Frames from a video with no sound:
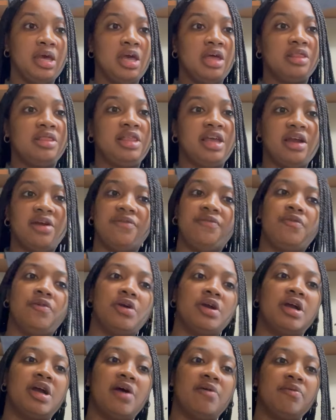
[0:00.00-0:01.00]

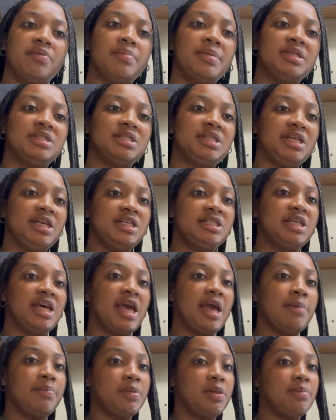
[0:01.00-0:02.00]
Therefore, governments need
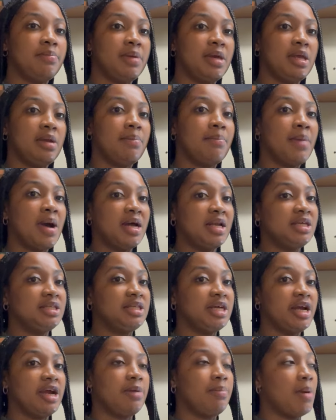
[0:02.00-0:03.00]
to implement
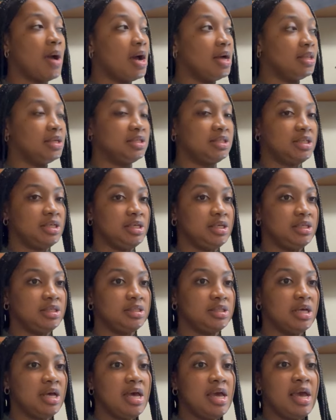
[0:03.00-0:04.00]
monetary
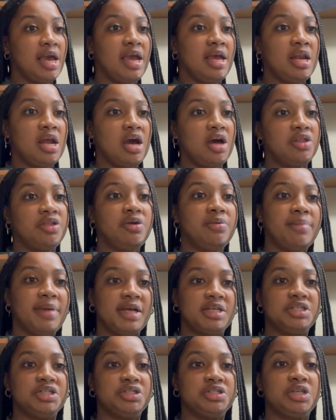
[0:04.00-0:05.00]
policies and other
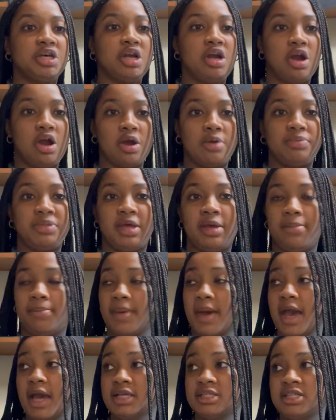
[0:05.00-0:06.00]
measures to curb the
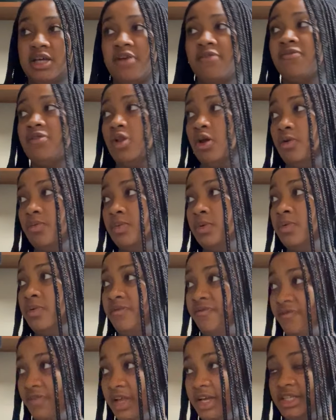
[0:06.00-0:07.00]
impacts of global
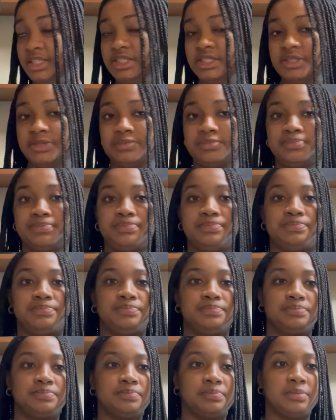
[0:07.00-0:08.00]
inflation.
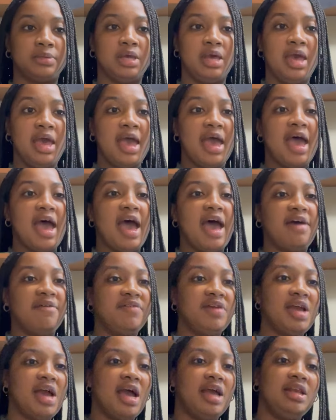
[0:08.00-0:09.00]

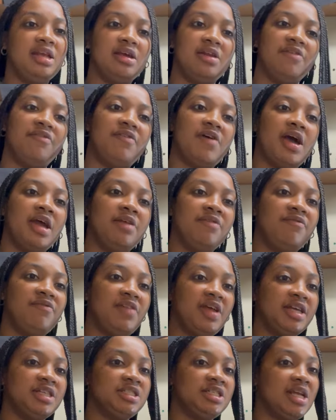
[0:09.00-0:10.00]
Having identified
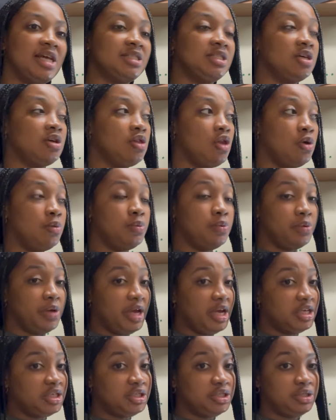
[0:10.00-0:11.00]
inflation as a global
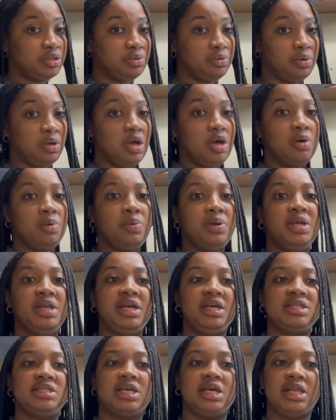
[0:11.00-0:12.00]
issue, we
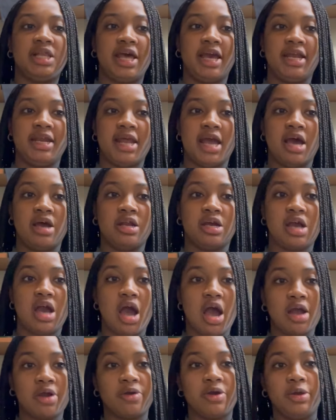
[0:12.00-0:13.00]
need to lay down a
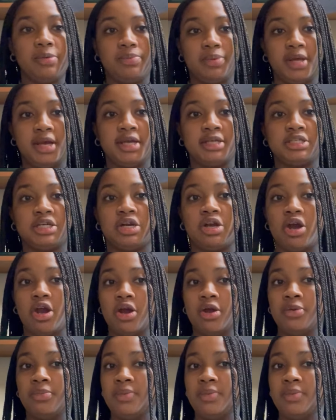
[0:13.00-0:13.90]
concrete plan to curb